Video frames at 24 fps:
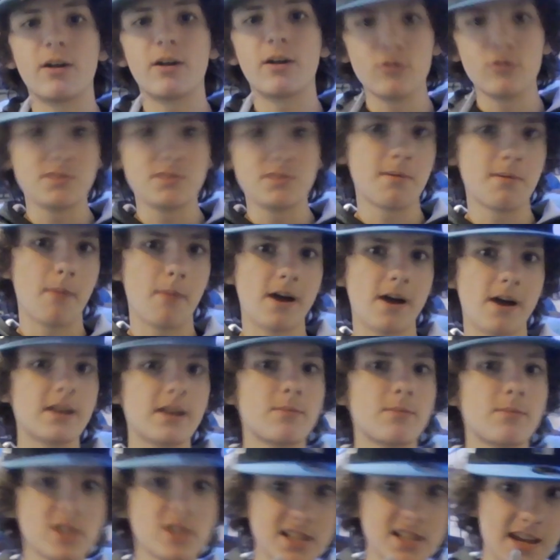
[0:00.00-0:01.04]
might lose my mind.
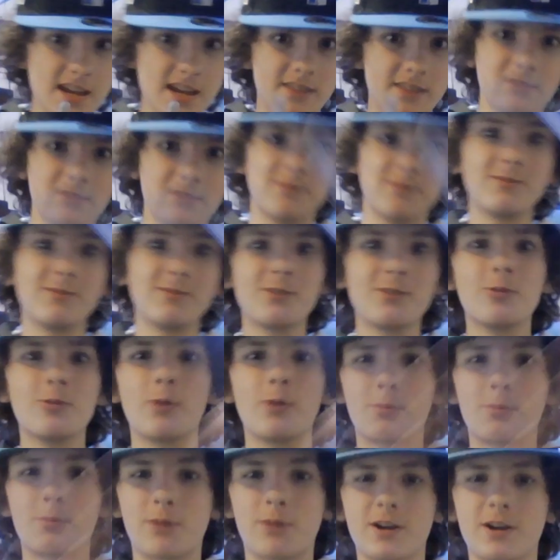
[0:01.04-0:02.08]
I'm just saying,
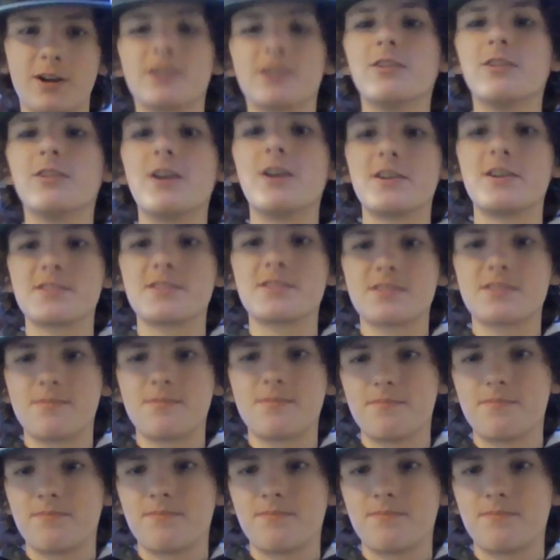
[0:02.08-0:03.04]
one, Pride Go Lions.